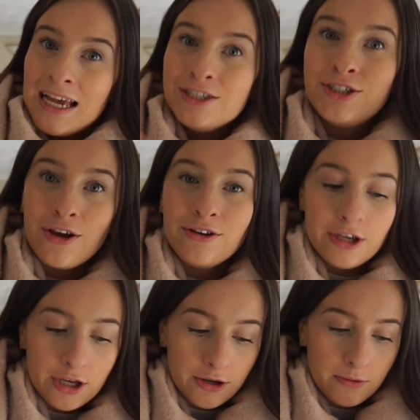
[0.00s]
show
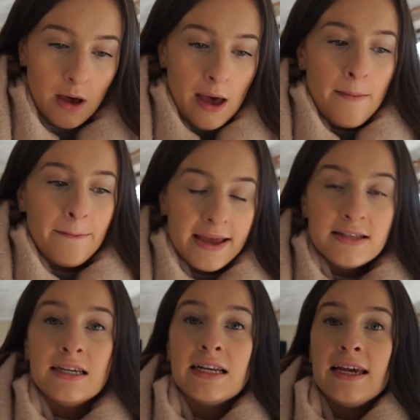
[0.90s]
you
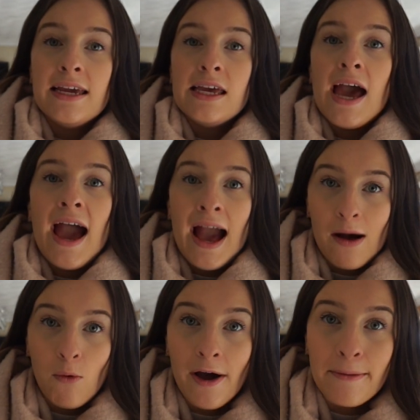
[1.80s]
basically
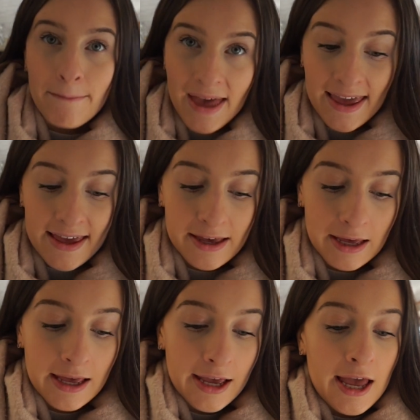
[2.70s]
how I
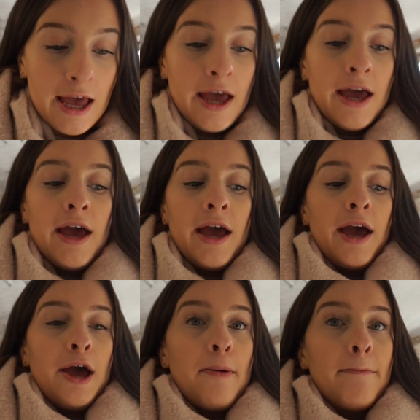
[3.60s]
make
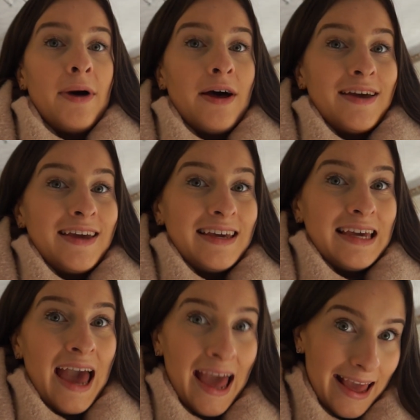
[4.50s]
my
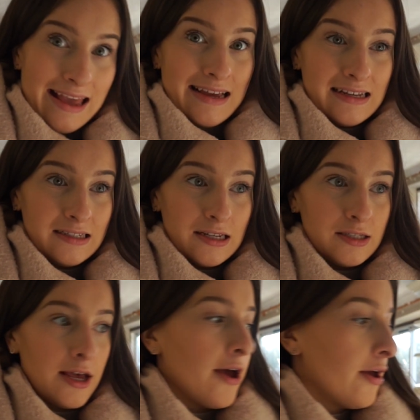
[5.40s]
cakes.
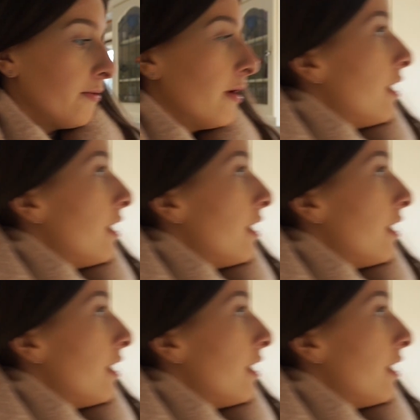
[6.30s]
So,